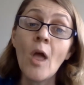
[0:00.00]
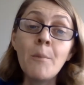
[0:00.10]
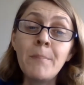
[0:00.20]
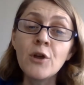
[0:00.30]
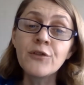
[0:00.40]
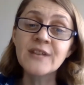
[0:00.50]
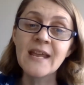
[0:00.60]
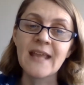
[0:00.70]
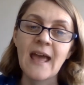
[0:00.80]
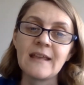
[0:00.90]
A
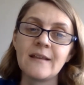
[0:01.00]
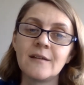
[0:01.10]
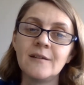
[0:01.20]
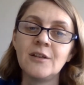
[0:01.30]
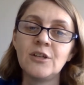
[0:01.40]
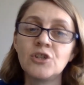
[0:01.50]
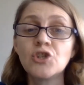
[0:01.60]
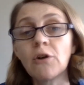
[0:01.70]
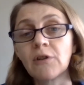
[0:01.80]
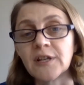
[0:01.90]
birthday cake,
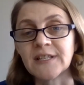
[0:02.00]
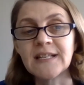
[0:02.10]
chocolate